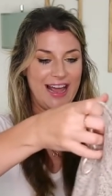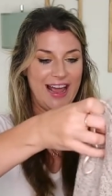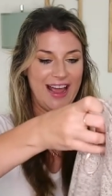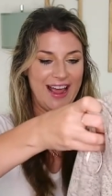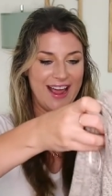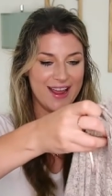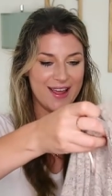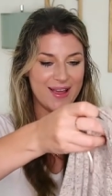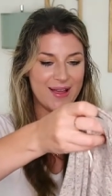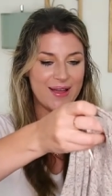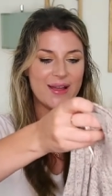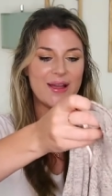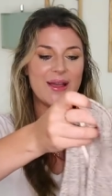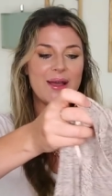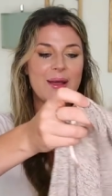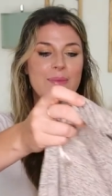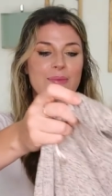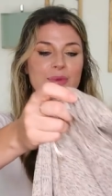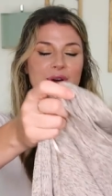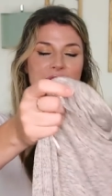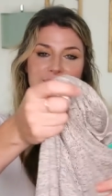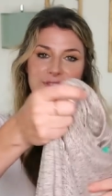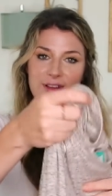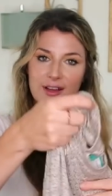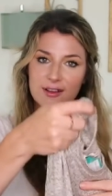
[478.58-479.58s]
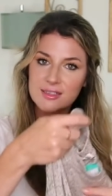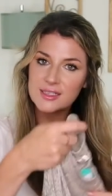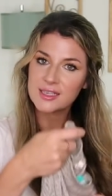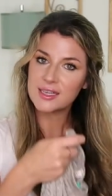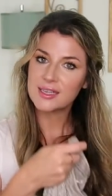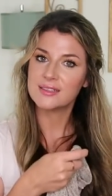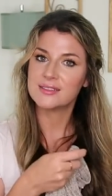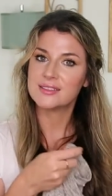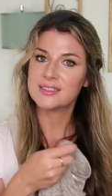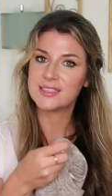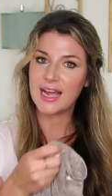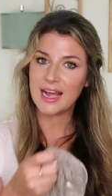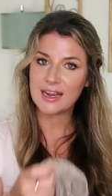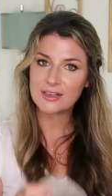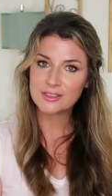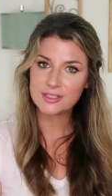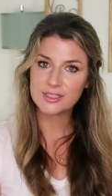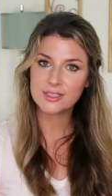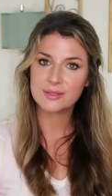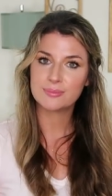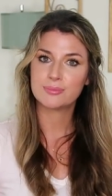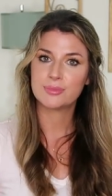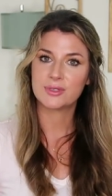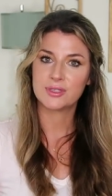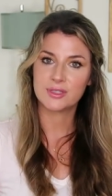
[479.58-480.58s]
say, but it felt good to
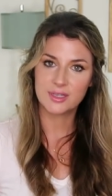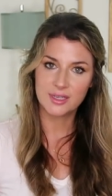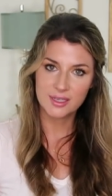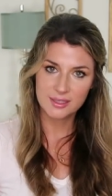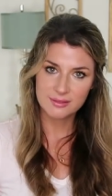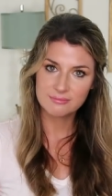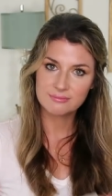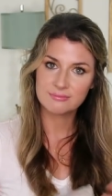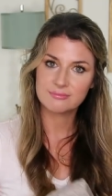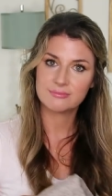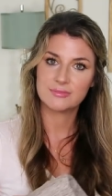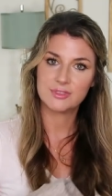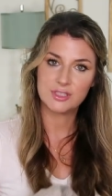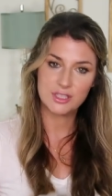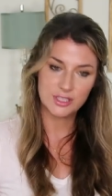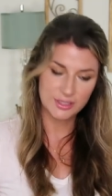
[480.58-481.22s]
actually put on